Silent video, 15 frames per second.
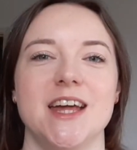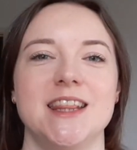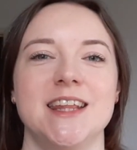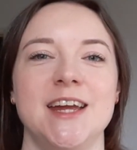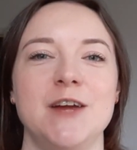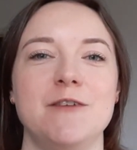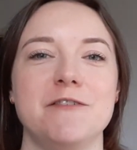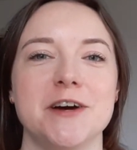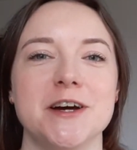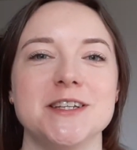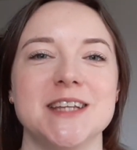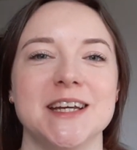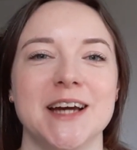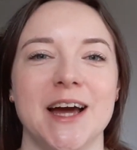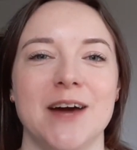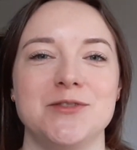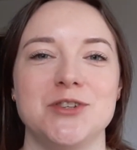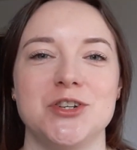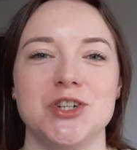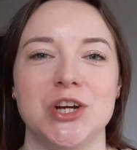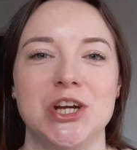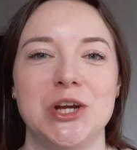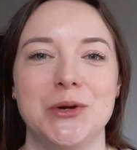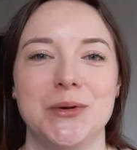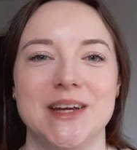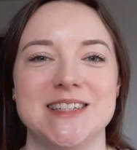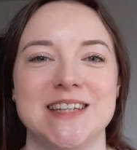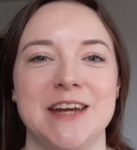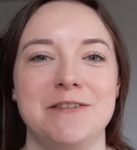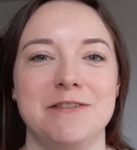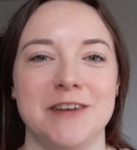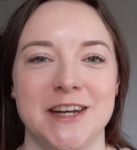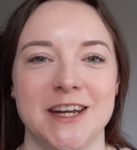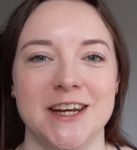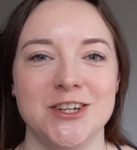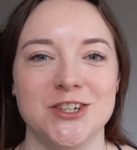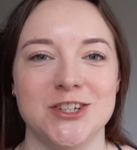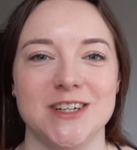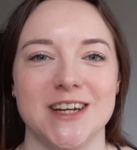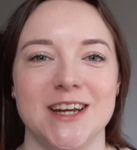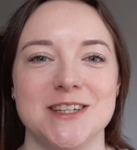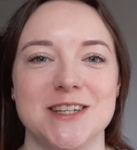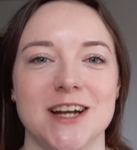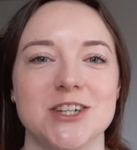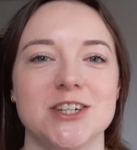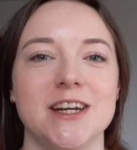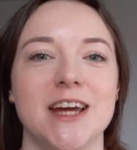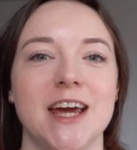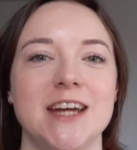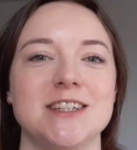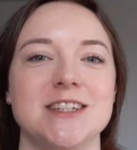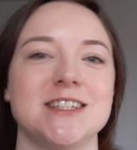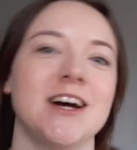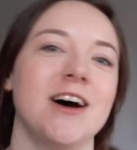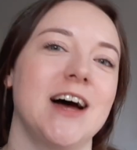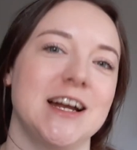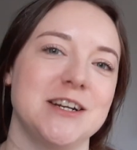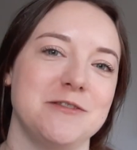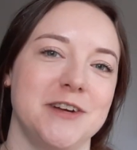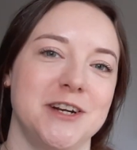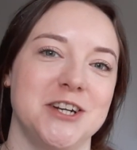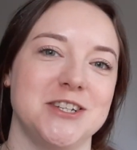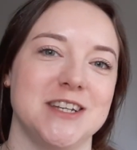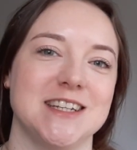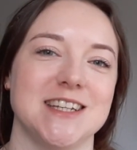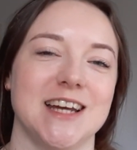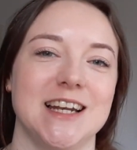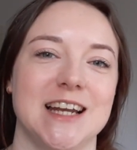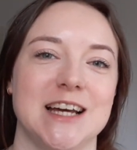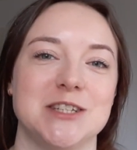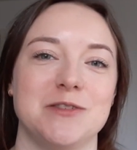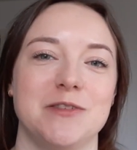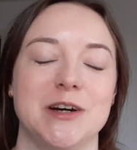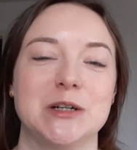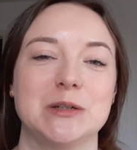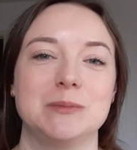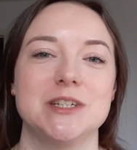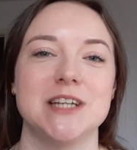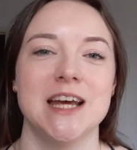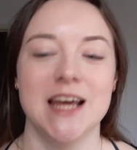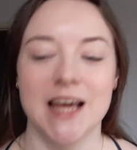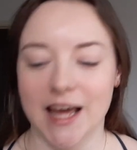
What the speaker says: The first thing I have to show you is a finish. It's actually a start and a finish since I last filmed.